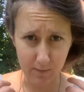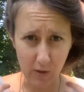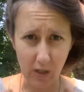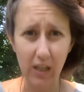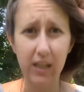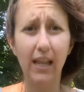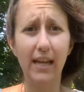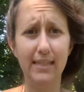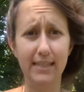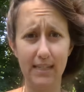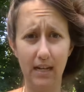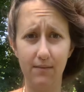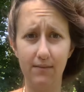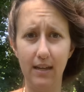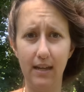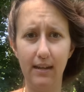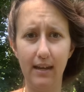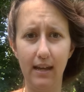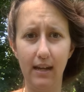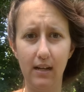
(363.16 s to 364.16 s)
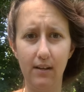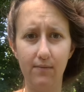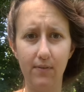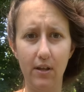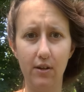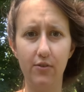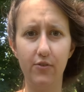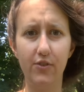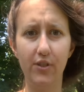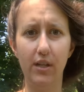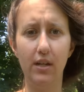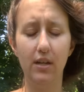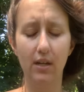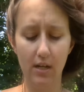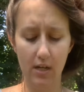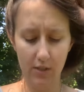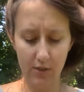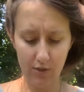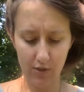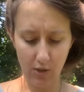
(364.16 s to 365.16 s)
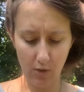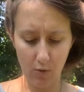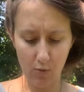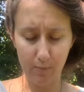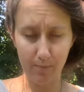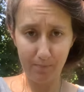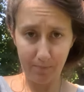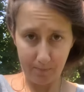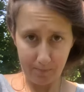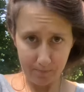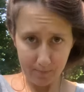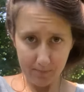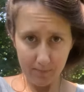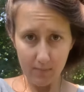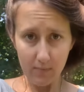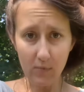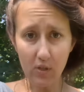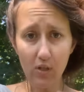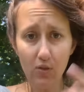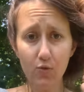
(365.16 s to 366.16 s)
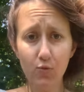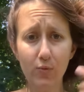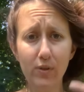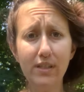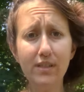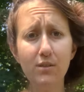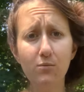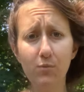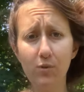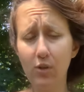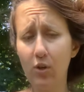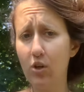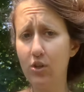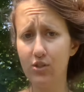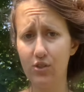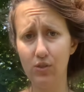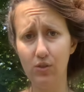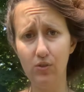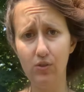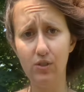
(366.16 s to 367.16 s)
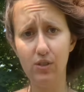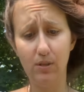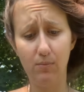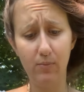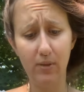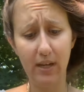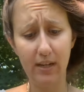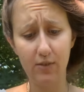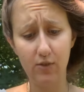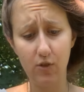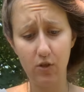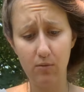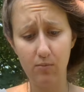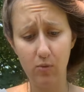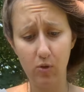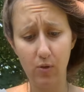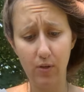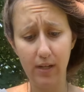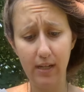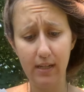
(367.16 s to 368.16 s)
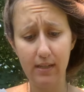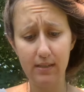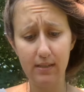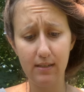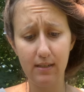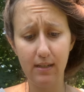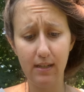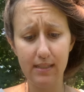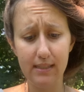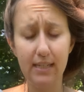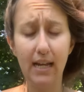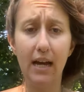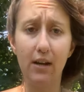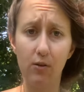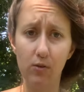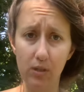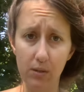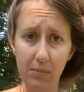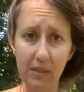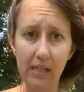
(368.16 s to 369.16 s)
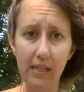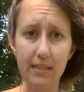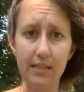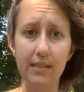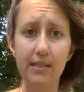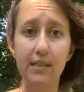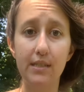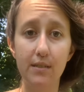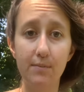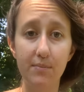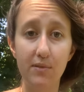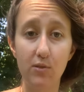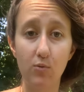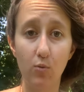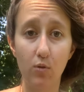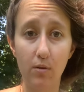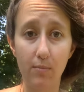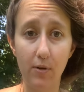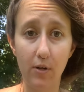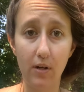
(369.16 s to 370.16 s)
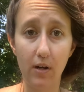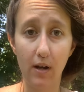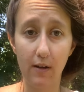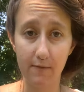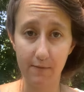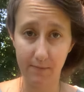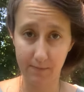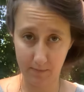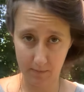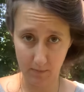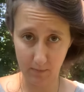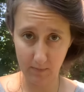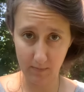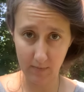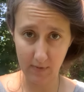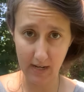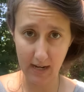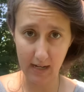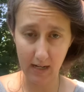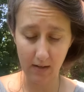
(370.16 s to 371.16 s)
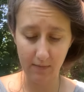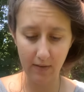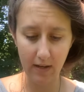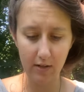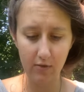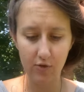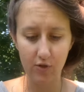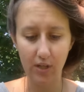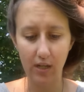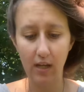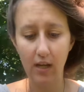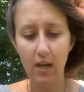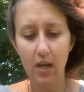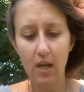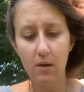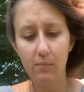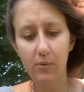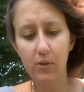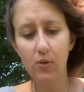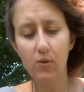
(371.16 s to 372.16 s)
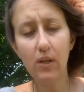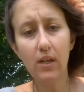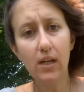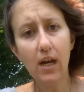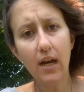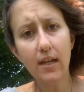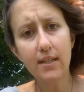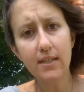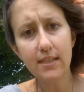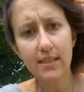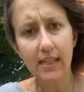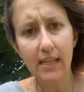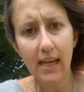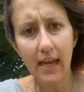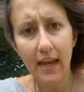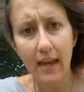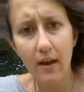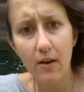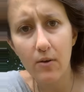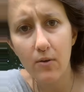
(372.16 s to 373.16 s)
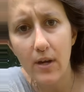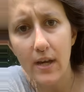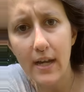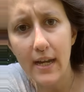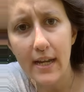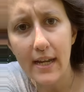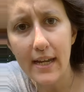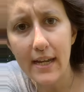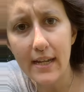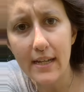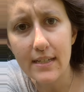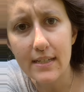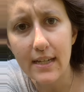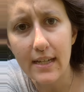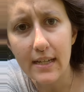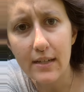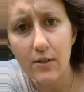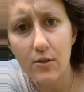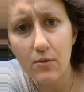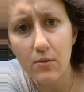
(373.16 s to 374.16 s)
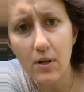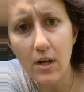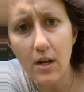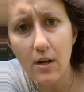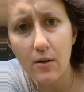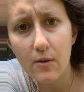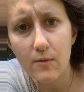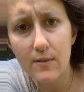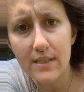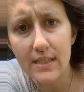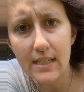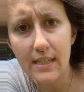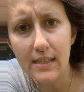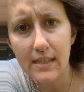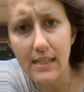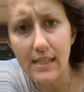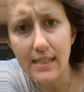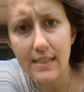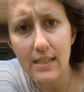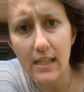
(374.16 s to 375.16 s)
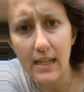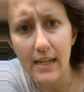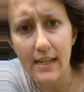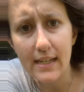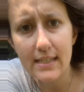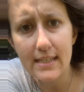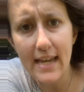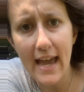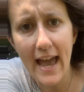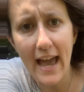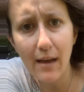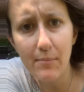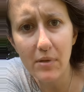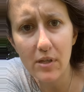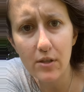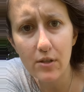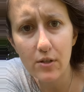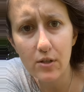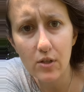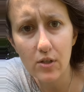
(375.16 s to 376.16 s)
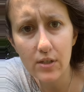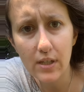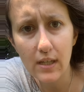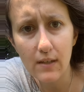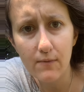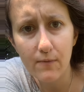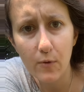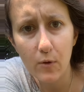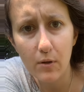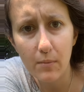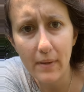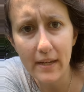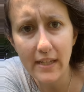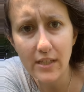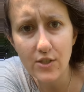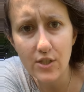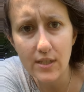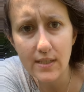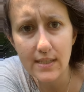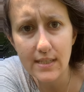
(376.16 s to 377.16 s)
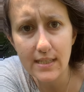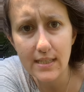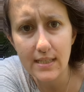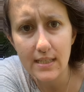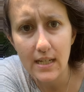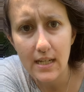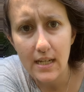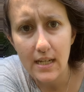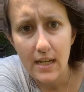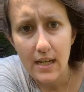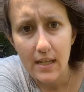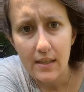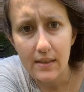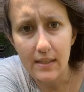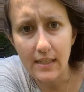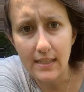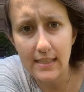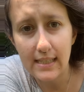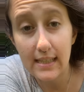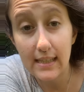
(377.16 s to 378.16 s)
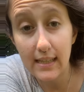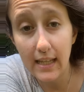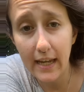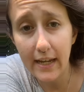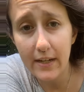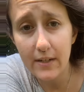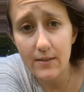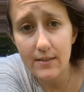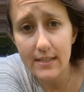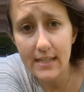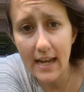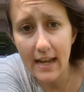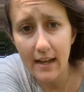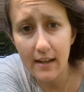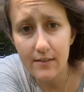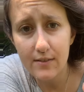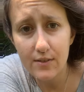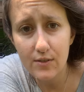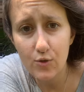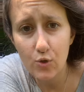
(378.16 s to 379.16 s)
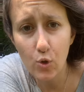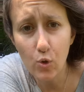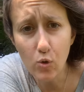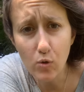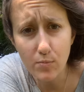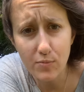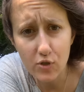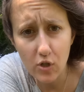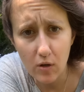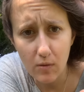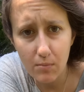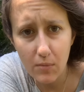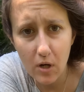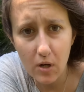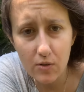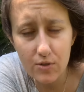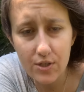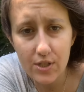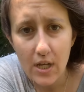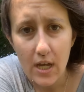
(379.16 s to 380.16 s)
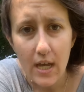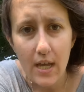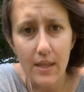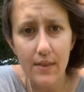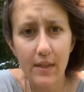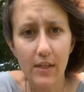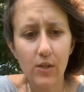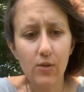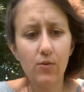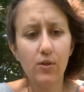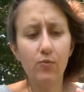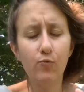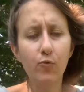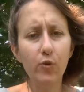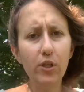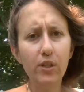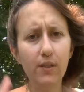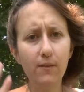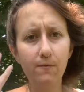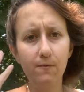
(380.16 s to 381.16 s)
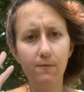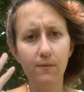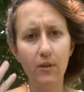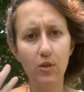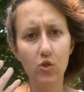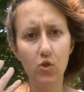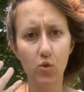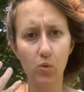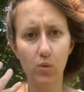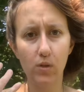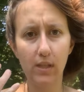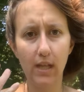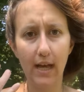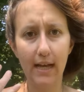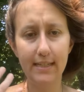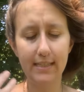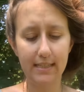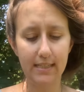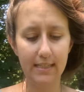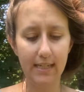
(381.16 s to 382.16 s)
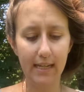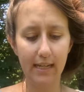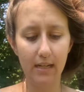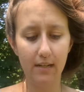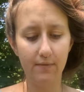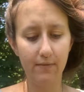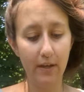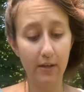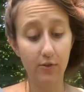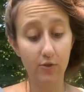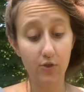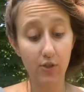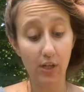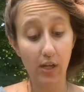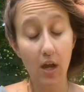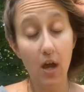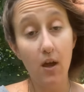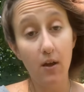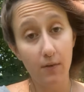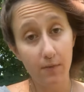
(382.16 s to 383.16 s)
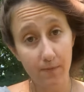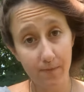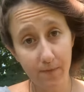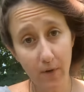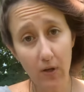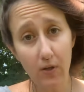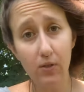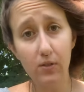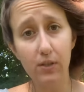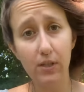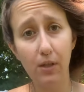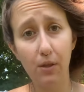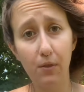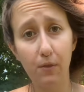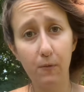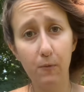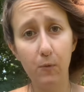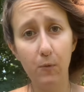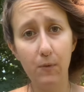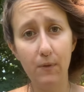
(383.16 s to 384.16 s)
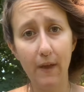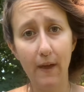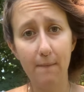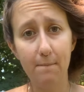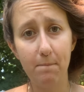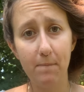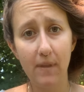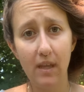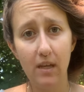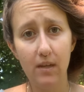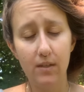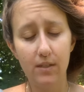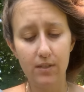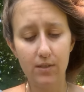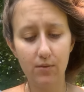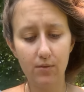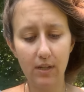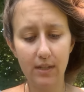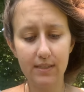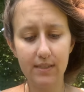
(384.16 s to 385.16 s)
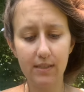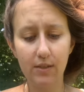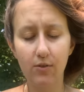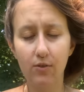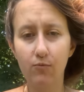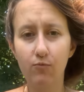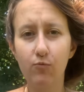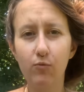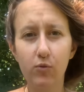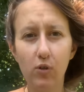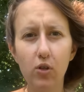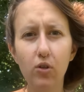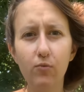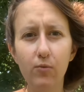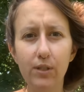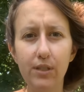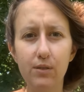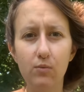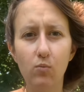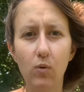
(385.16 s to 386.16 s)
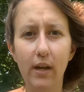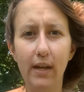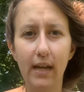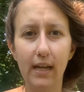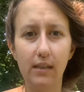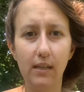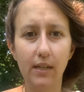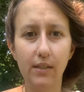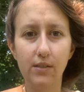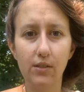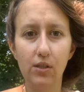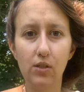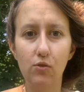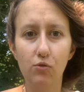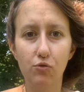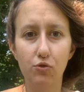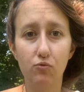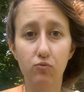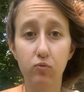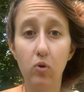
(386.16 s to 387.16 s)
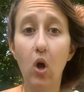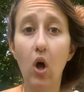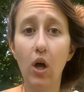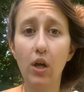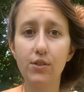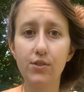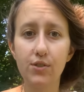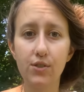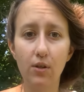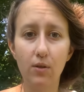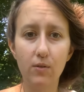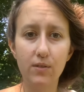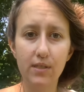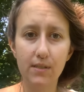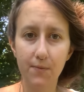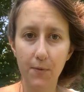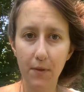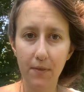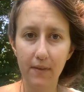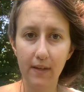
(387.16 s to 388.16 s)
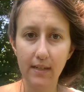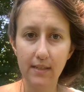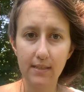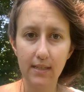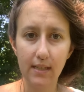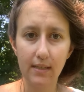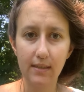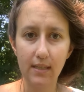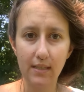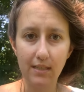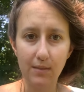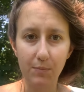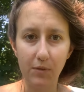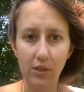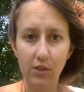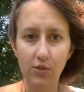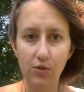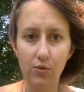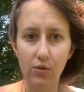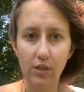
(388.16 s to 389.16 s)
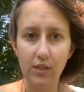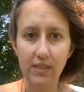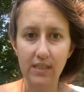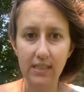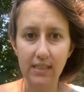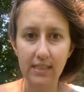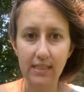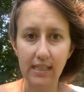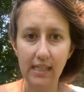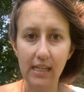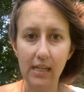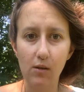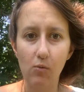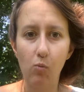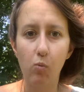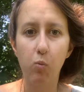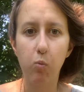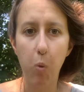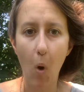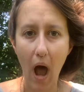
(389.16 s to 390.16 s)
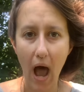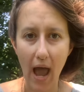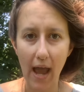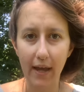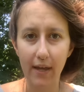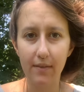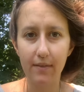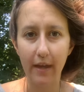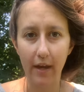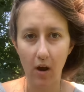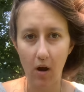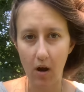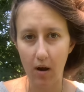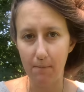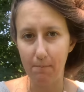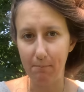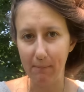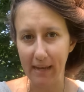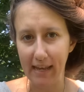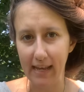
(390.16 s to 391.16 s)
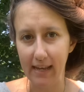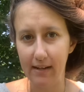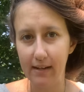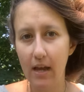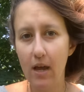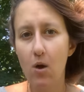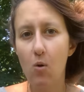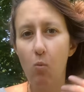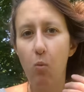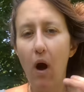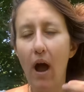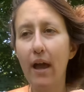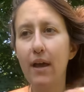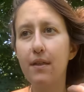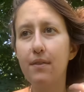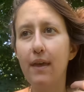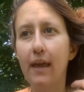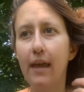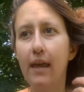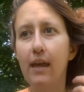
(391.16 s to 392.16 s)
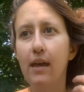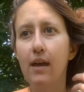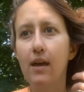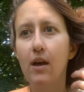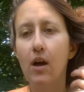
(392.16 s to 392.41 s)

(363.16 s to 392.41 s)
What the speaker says: cleanse out that negative energy. So the reason we're also using black tourmaline is not only because it's an absorber of negative energy, but you can kind of see how it grows in these like tabular looking formations, these layered tubes almost, that you can really visualize the negative energy funneling through them. So that's a good reason why I like to use raw stones for things like this, because you can see why they are made, why they